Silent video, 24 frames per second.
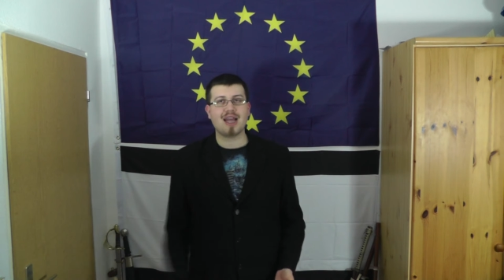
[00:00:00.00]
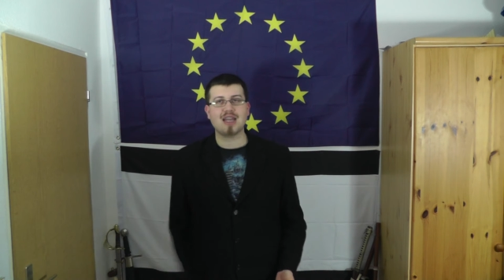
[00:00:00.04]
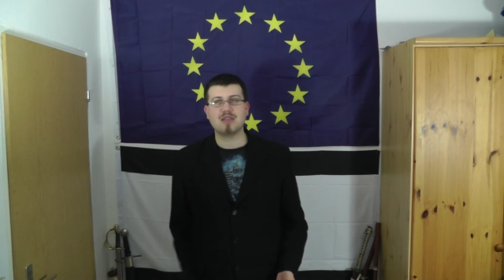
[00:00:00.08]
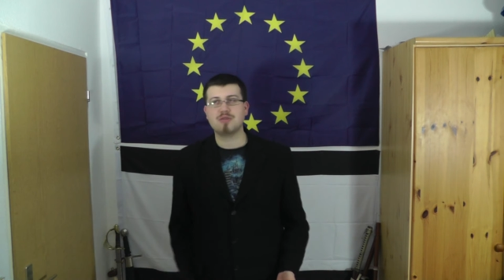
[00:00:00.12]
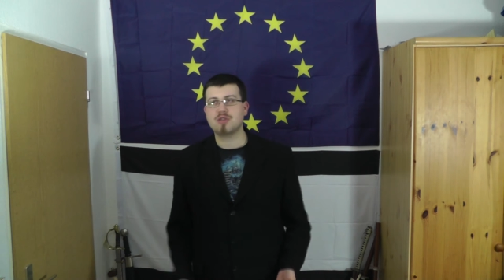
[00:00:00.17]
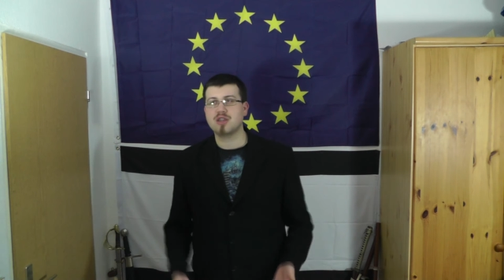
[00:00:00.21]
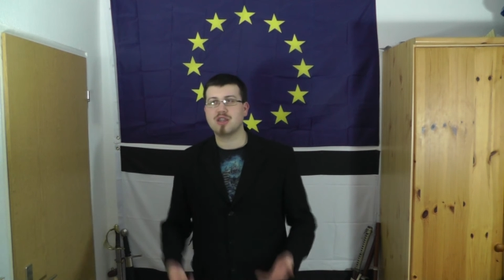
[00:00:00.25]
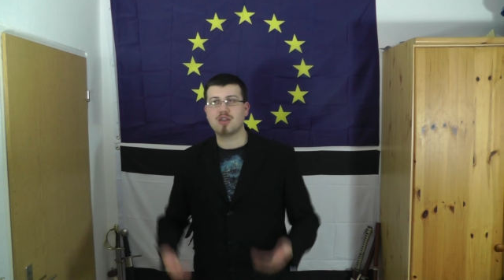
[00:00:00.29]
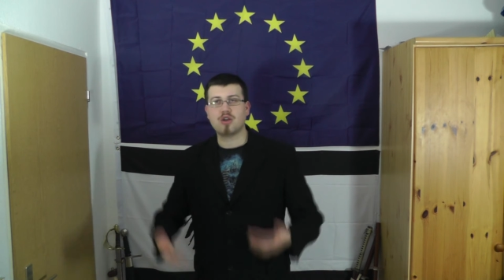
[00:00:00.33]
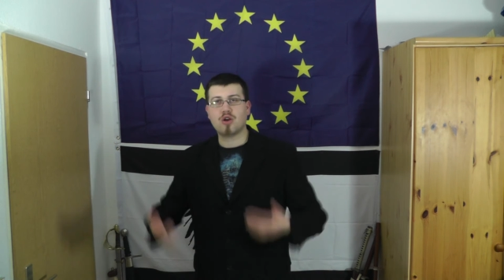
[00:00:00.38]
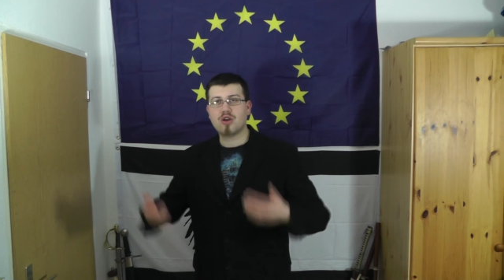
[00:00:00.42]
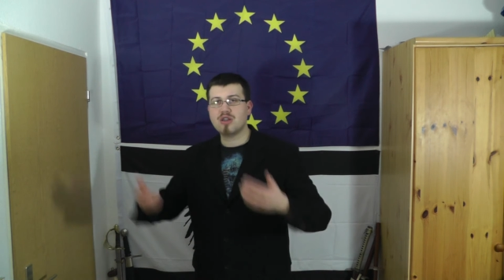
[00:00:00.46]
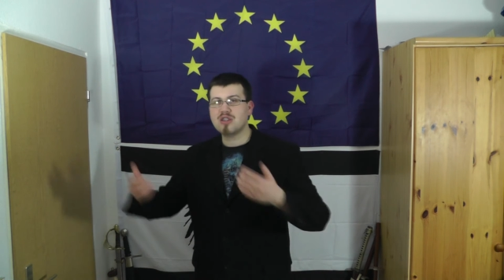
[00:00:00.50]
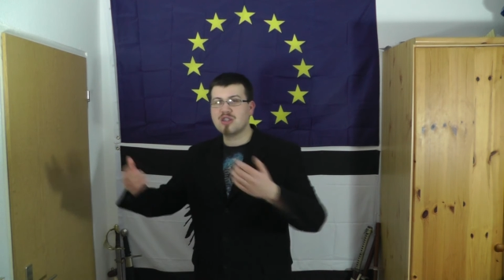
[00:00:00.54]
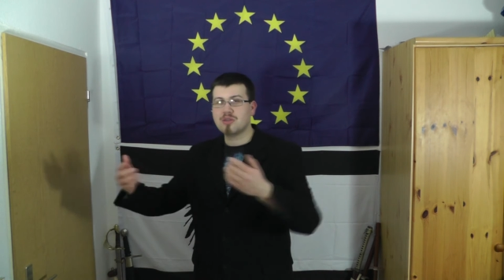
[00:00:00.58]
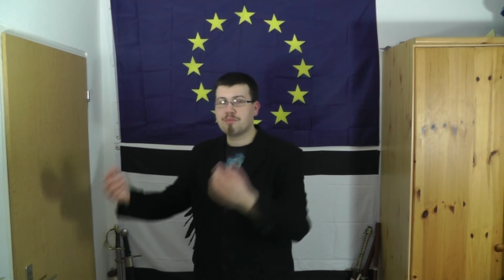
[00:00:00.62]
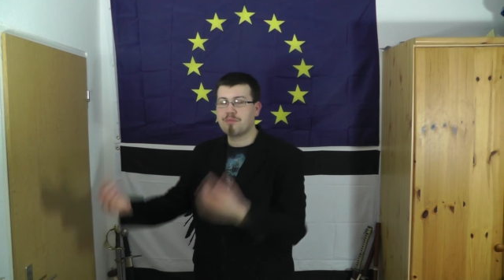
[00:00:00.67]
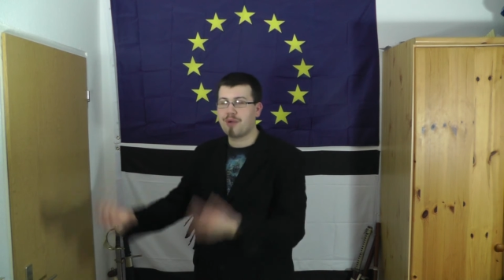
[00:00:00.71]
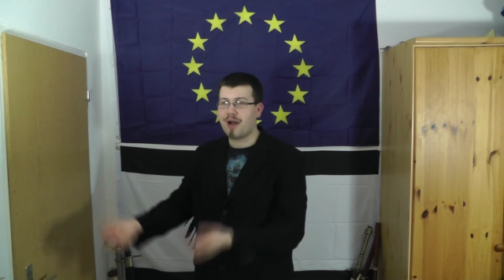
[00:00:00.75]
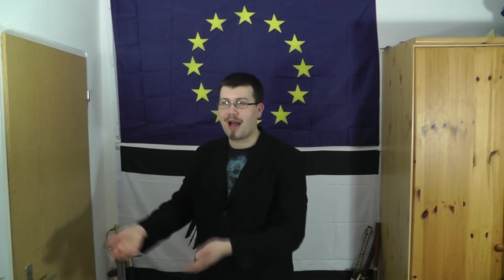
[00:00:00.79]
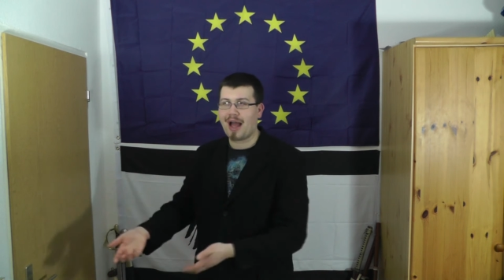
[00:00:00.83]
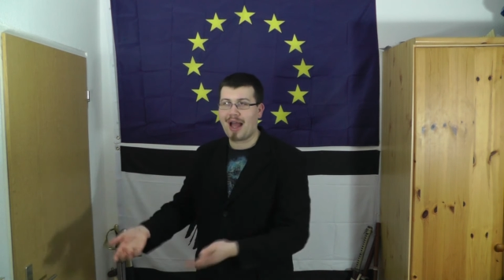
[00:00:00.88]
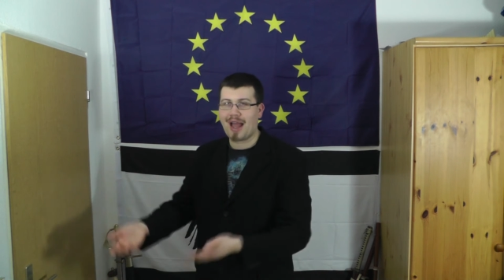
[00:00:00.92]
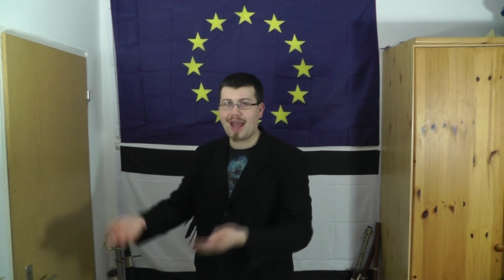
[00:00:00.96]
which had also
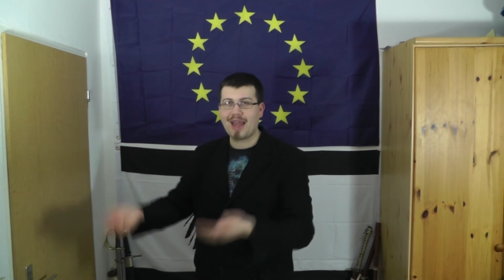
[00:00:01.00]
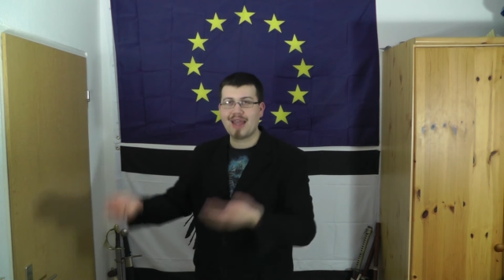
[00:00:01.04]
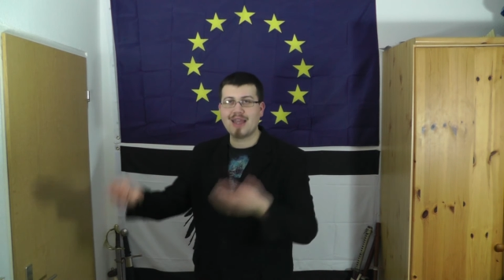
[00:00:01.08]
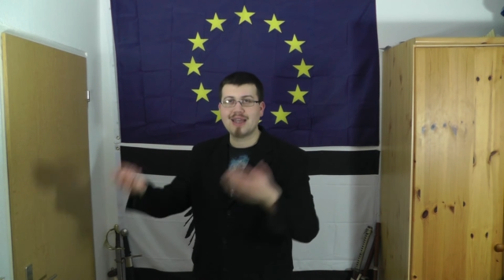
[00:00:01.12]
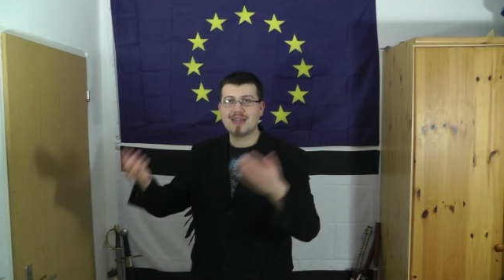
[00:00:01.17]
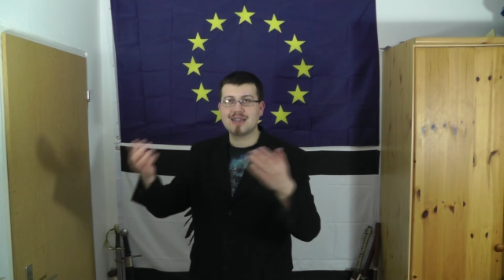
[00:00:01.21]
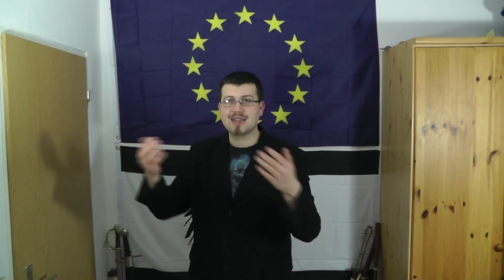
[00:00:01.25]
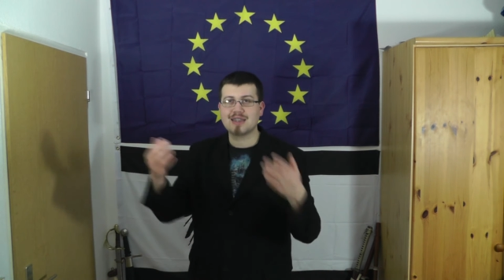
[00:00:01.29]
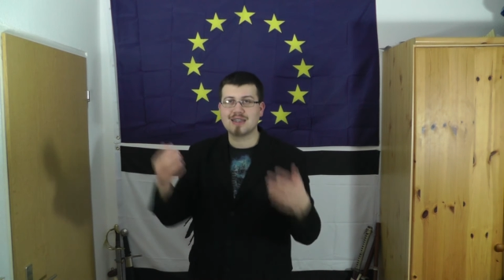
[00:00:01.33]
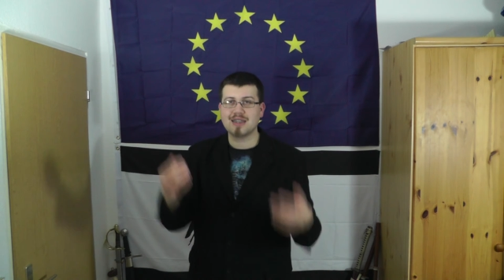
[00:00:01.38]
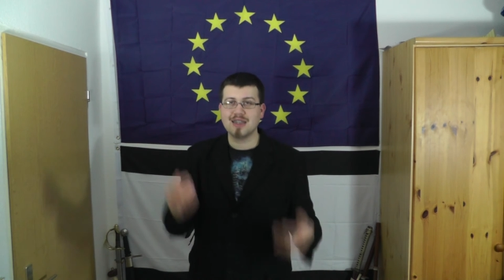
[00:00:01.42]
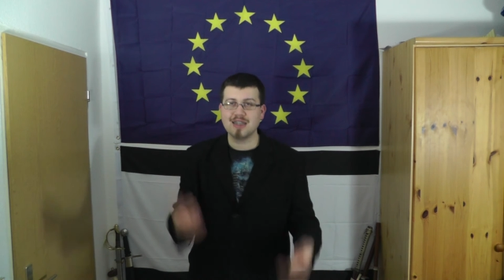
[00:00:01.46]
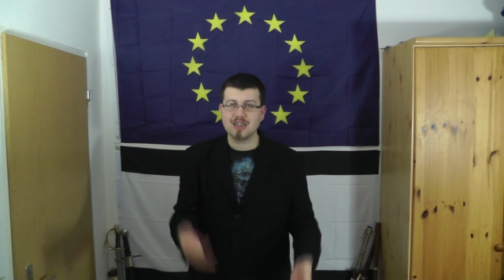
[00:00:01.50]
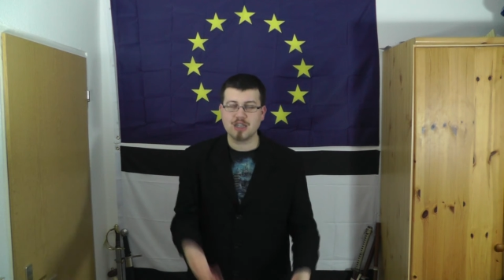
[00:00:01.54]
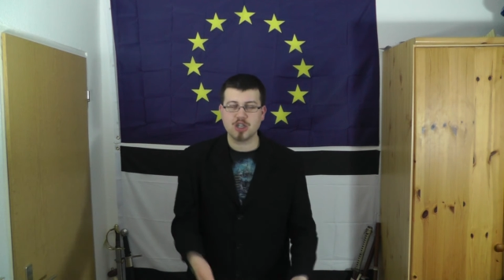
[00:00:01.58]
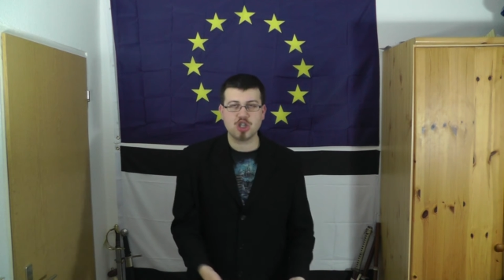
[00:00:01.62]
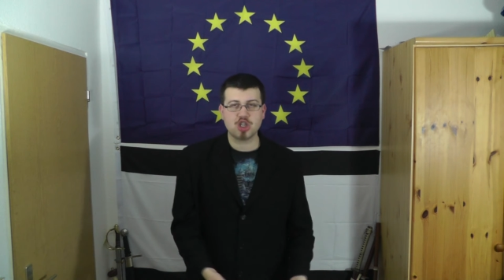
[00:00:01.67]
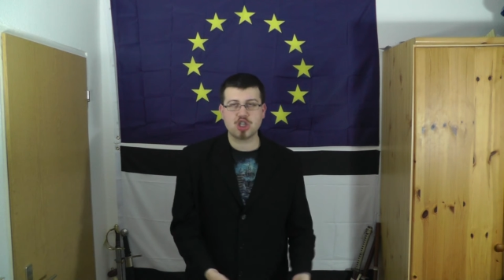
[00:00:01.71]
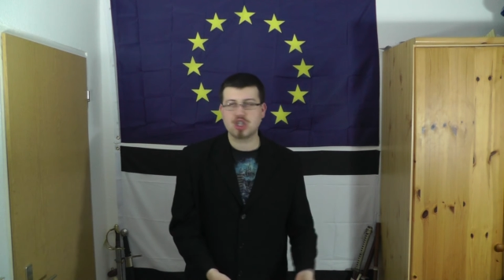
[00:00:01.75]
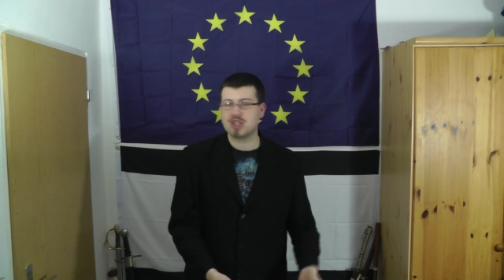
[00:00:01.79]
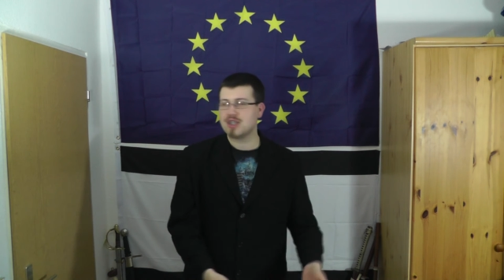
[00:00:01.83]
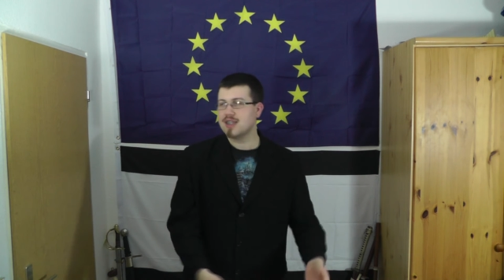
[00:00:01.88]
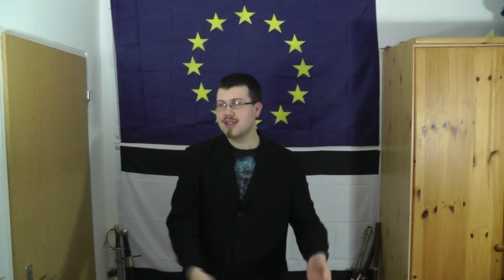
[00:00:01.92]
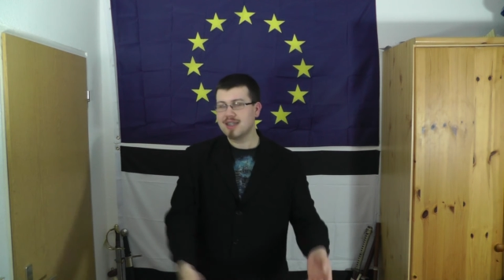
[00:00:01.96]
pikes, little
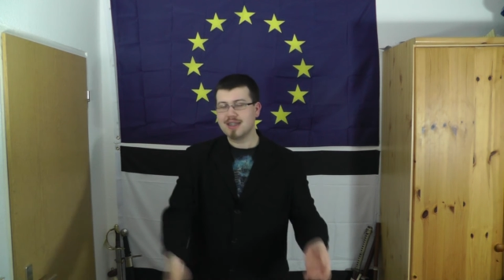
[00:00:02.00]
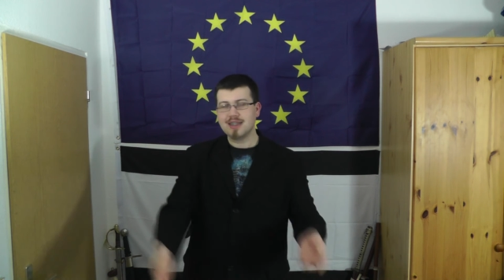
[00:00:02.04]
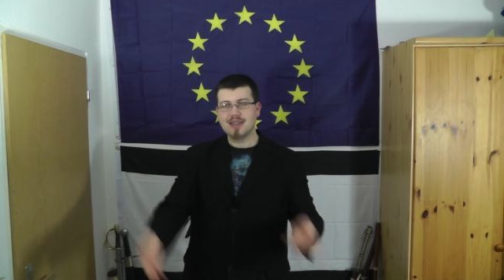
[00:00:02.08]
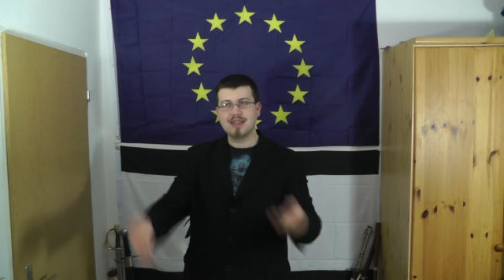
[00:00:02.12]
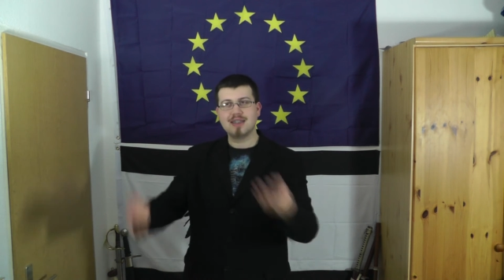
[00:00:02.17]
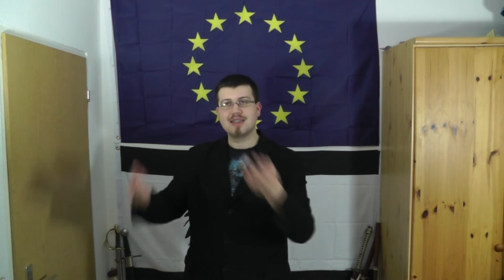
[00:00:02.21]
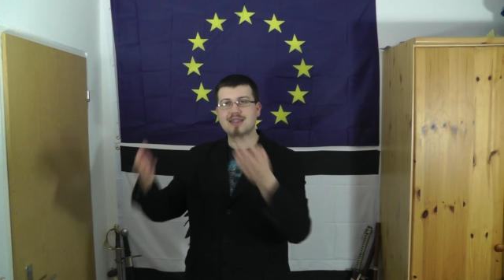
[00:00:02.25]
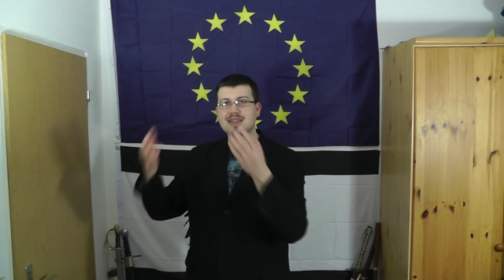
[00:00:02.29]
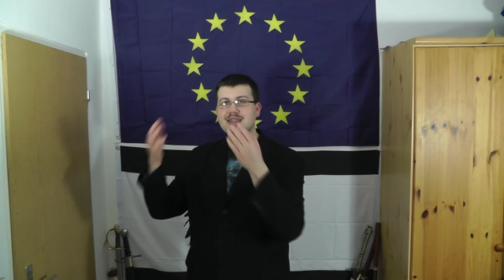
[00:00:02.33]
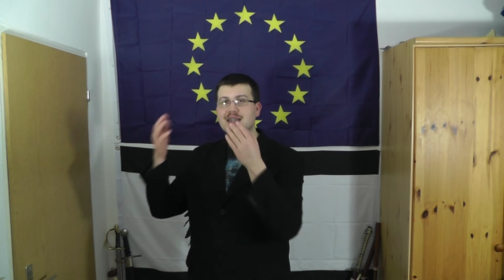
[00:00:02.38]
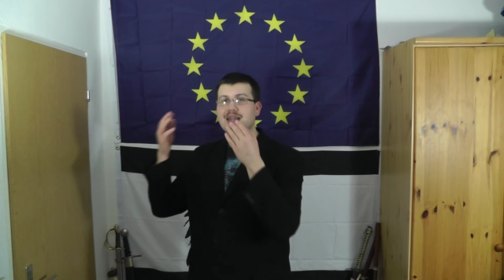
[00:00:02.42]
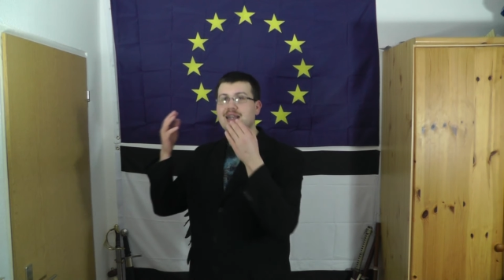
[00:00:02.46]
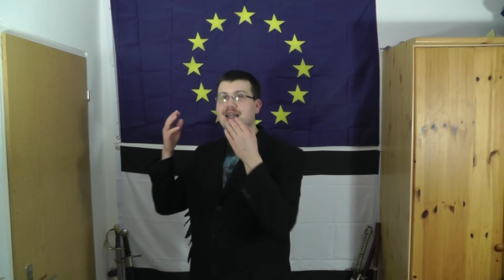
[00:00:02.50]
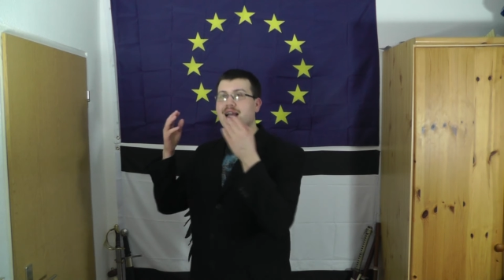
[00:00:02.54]
shields